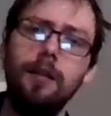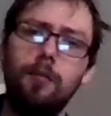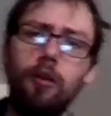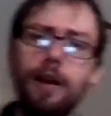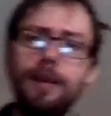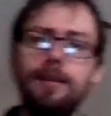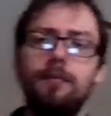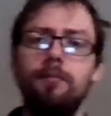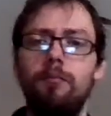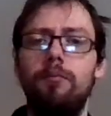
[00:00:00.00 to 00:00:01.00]

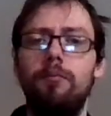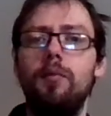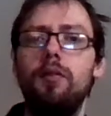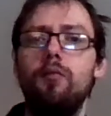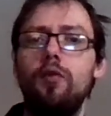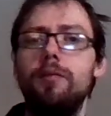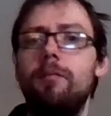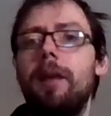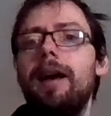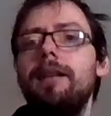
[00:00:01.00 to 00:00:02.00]
prize
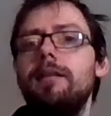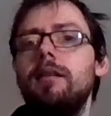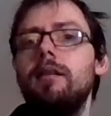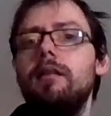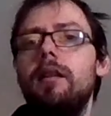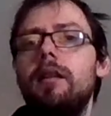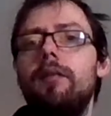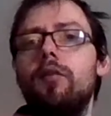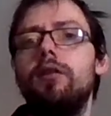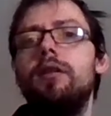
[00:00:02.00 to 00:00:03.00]
wouldn't bend,
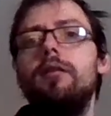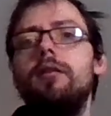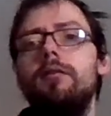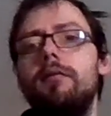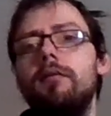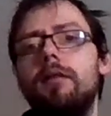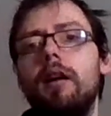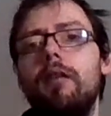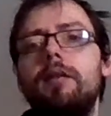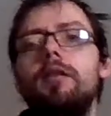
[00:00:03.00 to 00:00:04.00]
it wouldn't
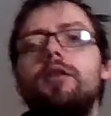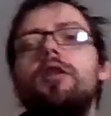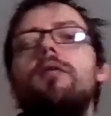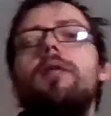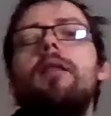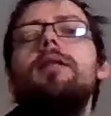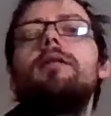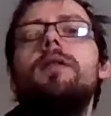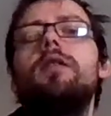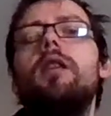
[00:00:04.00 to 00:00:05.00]
go into the chute. There is a
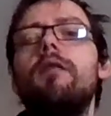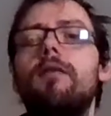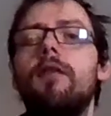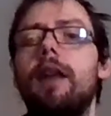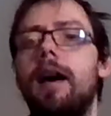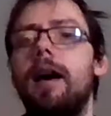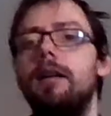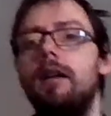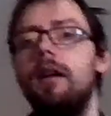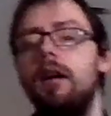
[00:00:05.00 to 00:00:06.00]
video for that,
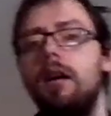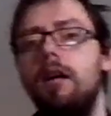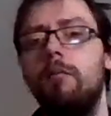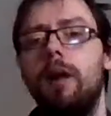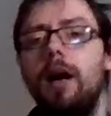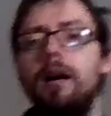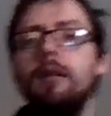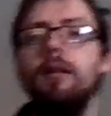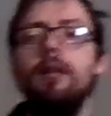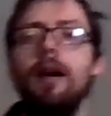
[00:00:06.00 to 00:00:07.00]
but
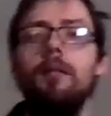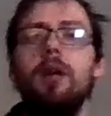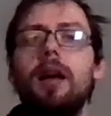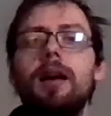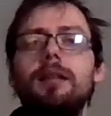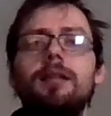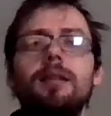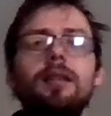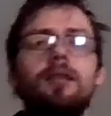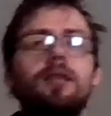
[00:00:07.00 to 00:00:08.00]
that place
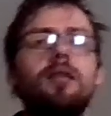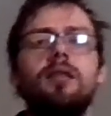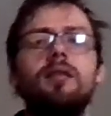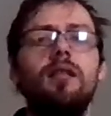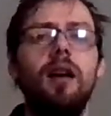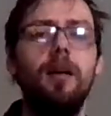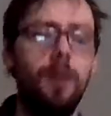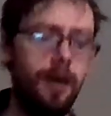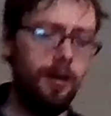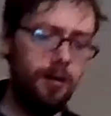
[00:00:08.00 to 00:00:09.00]
is just a
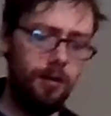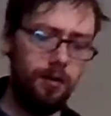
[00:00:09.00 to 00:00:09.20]
nightmare.